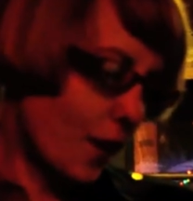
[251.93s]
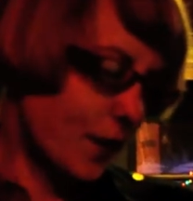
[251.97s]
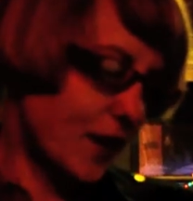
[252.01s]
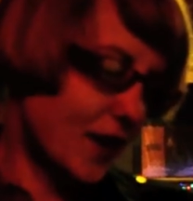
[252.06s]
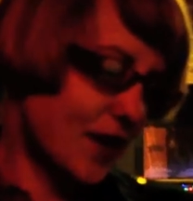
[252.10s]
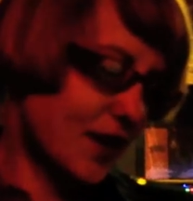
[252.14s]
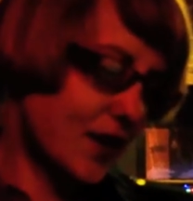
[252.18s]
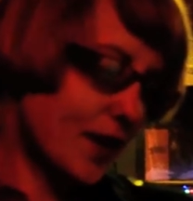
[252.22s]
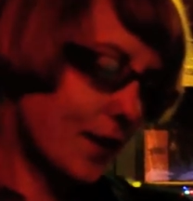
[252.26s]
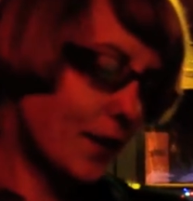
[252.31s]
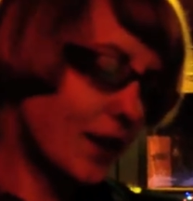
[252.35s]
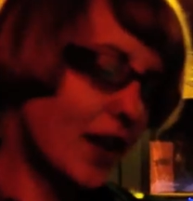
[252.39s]

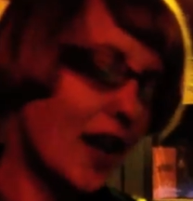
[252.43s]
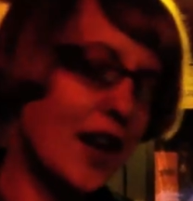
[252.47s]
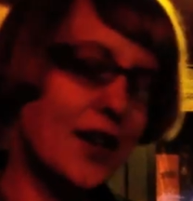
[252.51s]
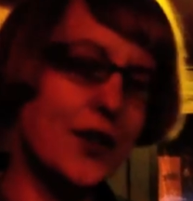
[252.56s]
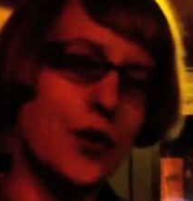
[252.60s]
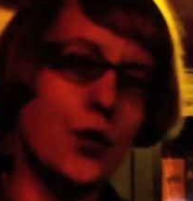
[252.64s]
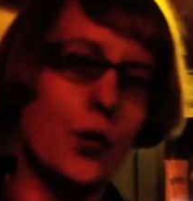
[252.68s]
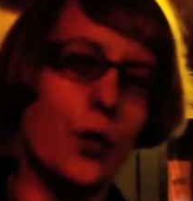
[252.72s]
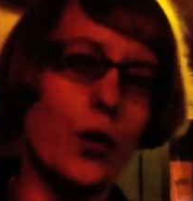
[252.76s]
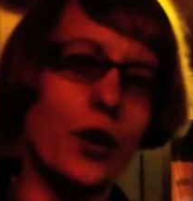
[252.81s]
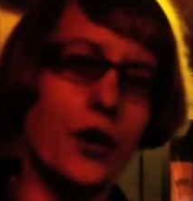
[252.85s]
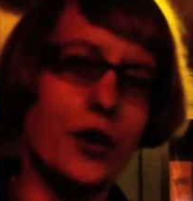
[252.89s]
of the
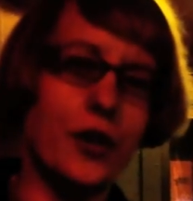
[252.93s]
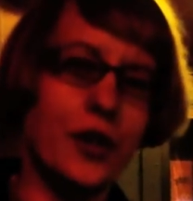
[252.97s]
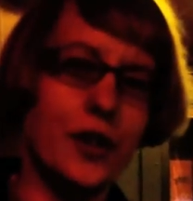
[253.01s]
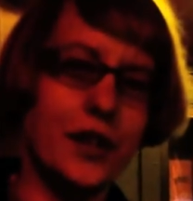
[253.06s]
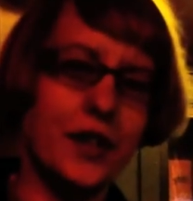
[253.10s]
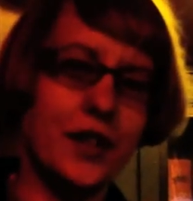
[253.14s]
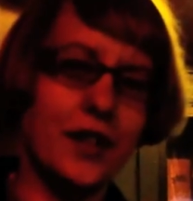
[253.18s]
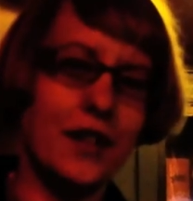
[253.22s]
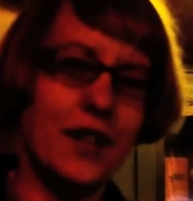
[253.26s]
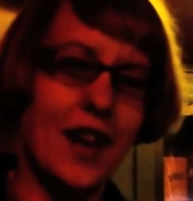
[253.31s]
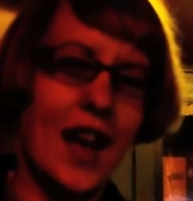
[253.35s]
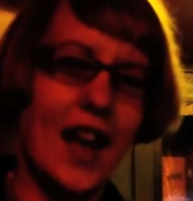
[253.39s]
civilized
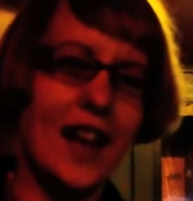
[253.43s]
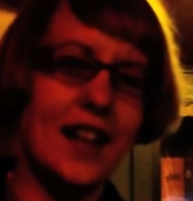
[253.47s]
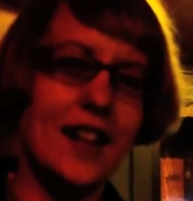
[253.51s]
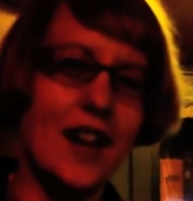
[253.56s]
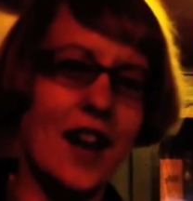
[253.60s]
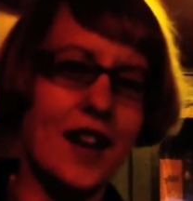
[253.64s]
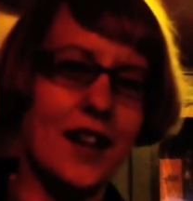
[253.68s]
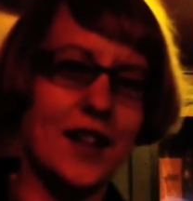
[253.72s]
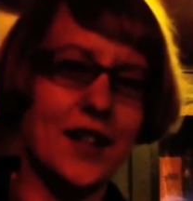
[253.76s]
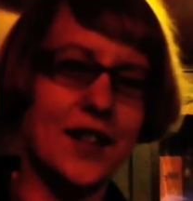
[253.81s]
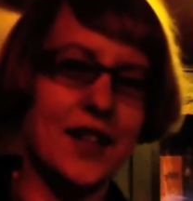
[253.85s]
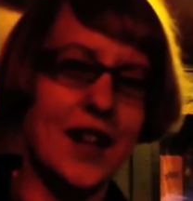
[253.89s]
world
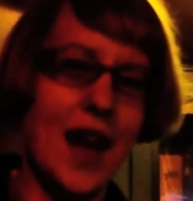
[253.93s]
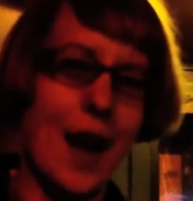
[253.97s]
had not